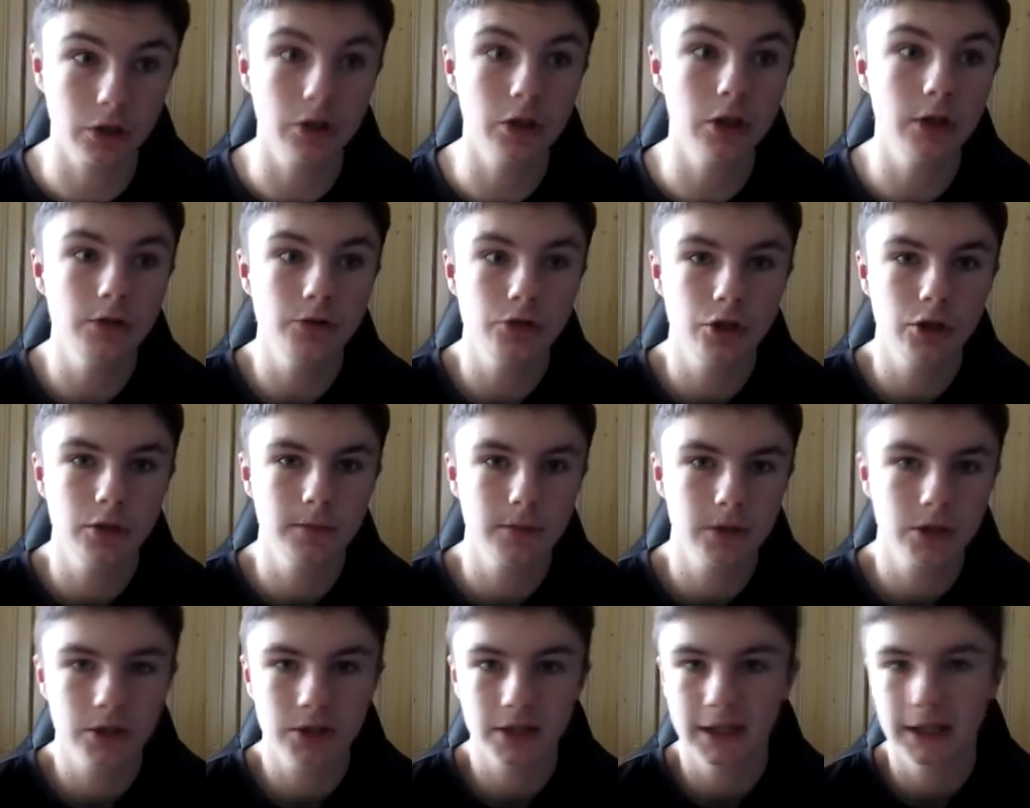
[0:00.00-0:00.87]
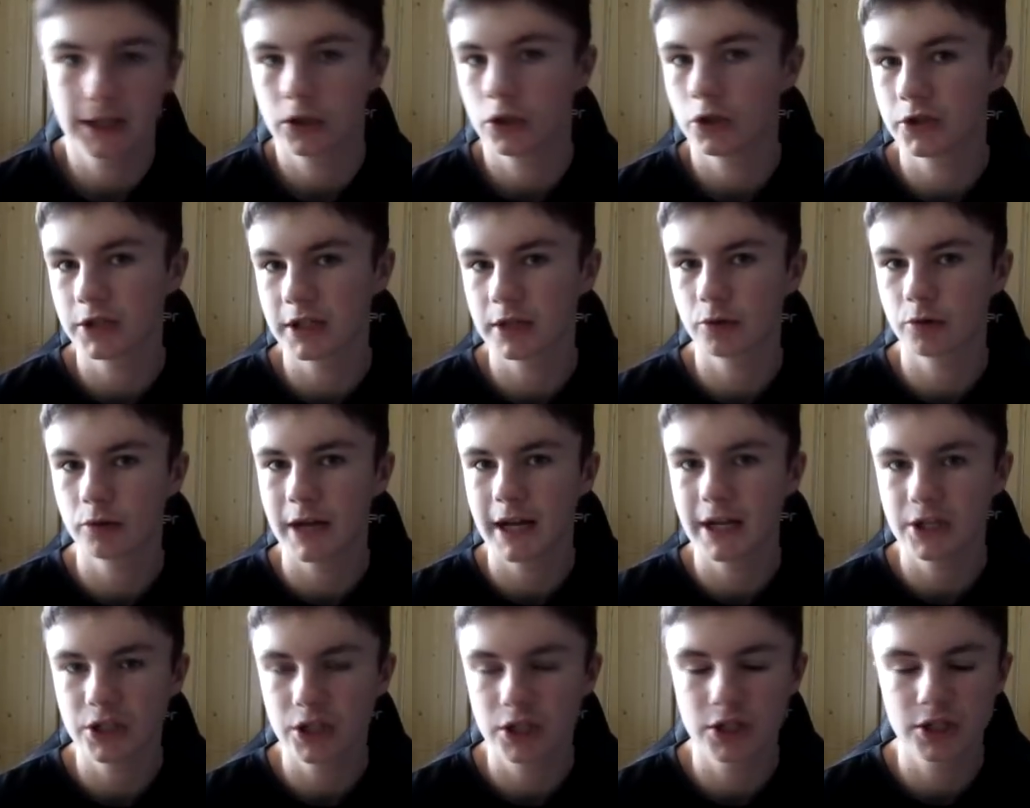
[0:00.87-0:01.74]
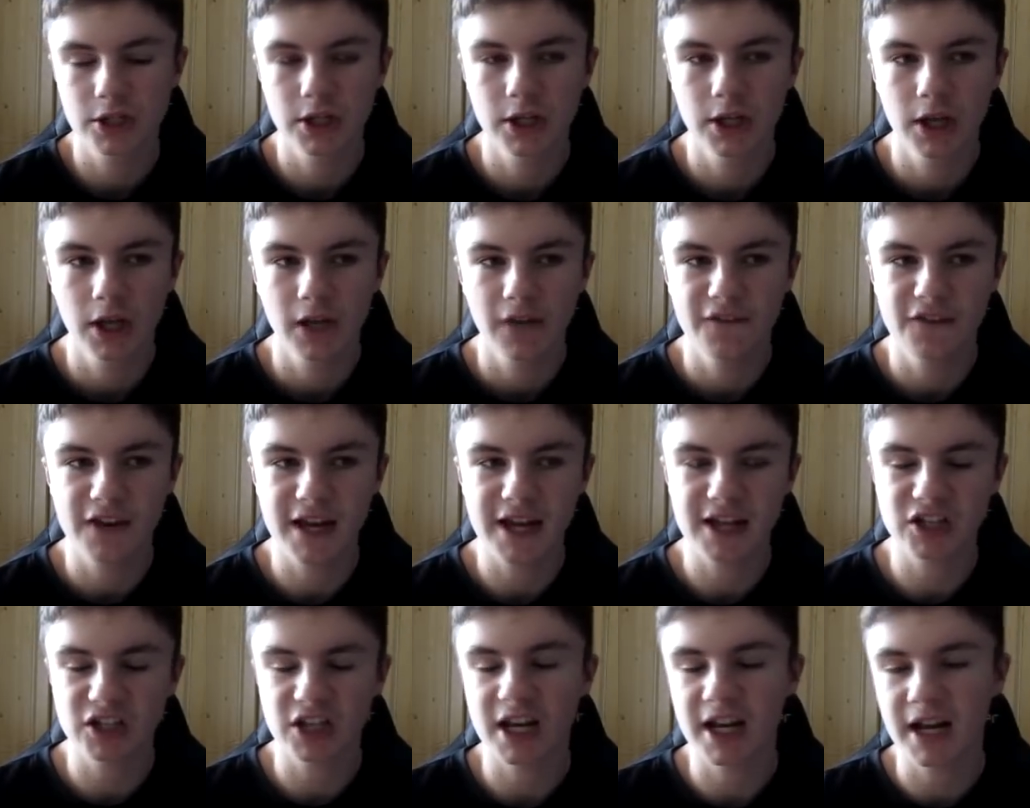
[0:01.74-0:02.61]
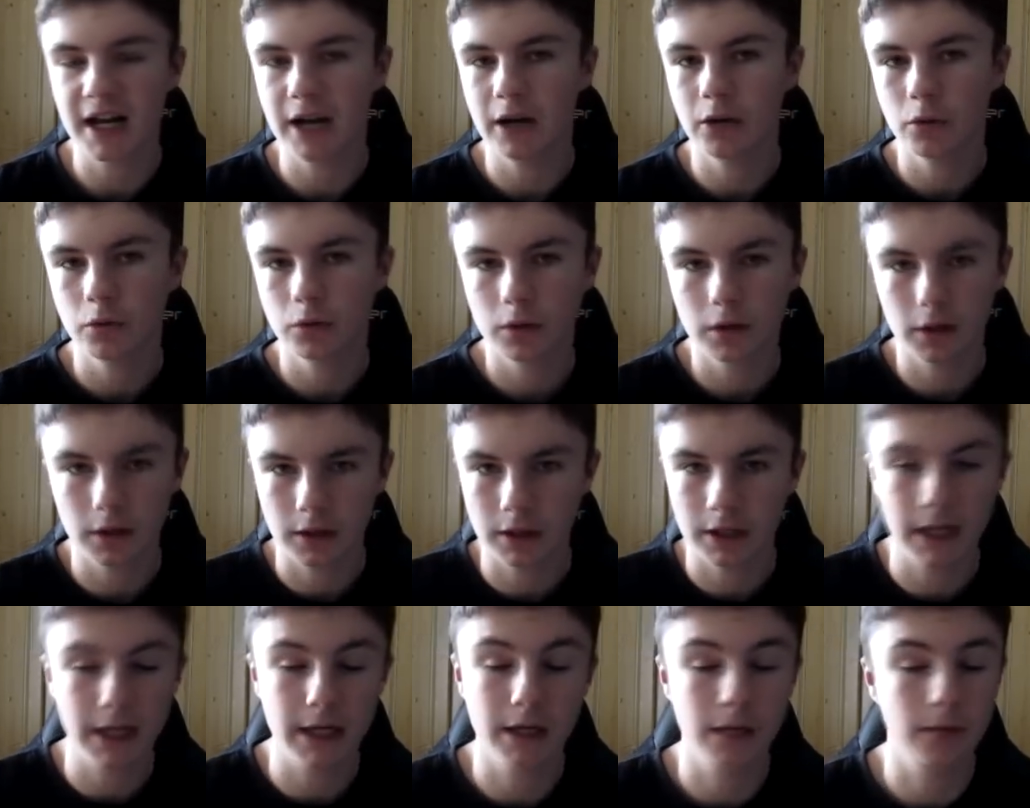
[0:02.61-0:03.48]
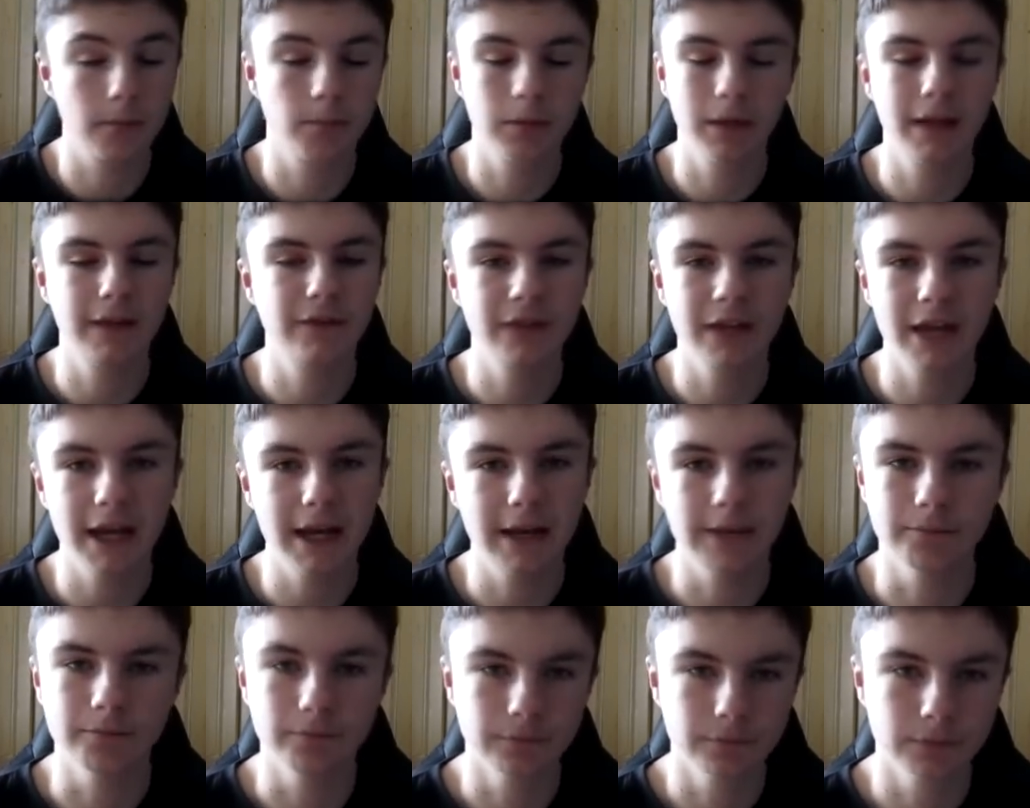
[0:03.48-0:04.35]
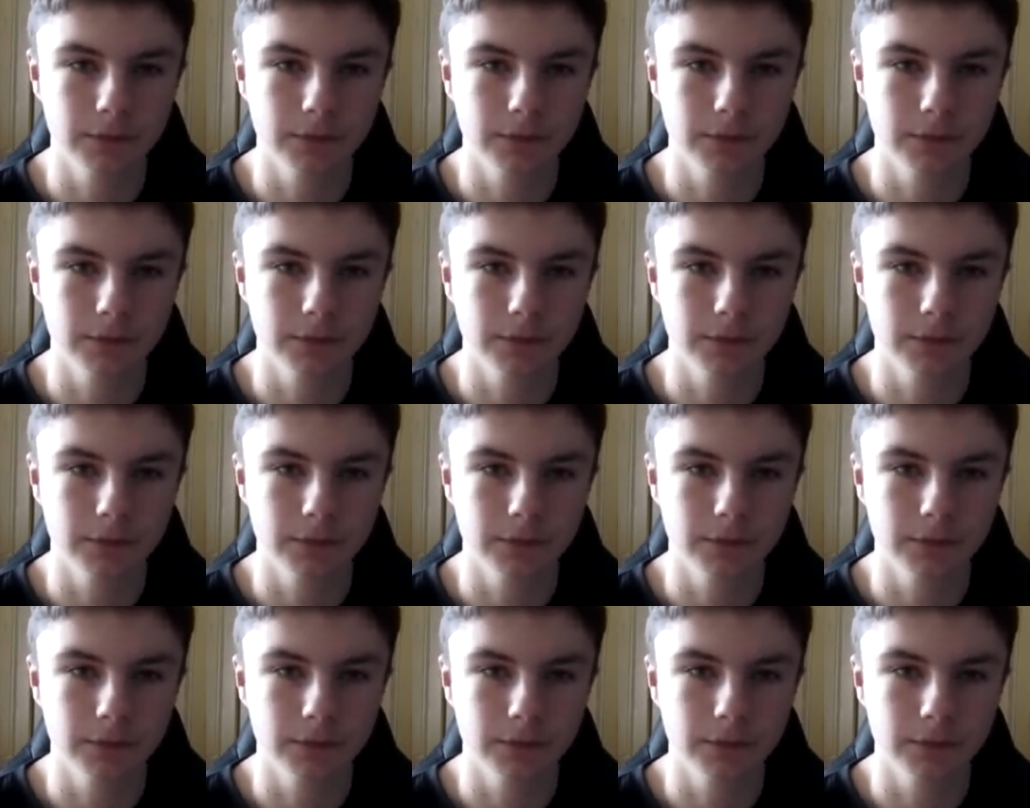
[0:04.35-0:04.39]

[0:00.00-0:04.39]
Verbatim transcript: YouTubers, like content creators, that get sent out, they can play the game.